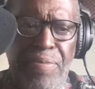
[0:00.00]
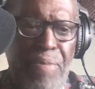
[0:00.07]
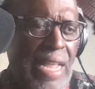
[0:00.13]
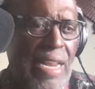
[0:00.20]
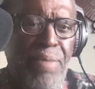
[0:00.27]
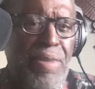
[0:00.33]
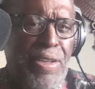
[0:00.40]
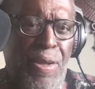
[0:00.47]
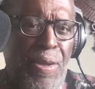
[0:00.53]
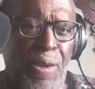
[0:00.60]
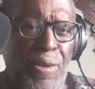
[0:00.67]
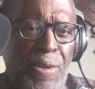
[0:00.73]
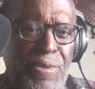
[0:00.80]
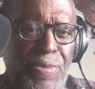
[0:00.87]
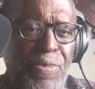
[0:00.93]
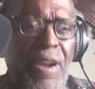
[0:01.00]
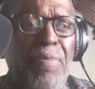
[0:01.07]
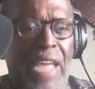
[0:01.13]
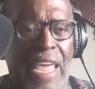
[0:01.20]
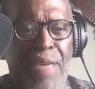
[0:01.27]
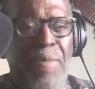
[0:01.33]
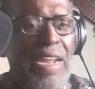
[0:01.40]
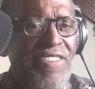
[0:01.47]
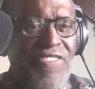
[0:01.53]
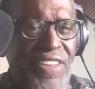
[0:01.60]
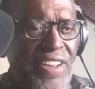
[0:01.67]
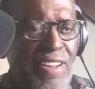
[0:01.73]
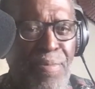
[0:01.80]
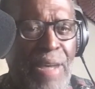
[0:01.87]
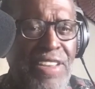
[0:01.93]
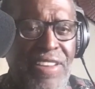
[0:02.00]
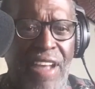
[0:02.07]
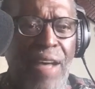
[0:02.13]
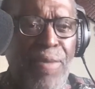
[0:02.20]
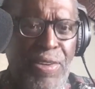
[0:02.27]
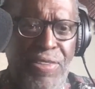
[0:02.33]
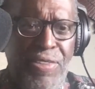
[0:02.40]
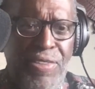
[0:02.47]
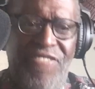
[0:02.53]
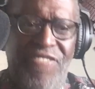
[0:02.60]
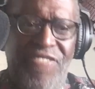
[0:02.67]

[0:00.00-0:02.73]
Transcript: mainly because when I came back to Philly, my job was to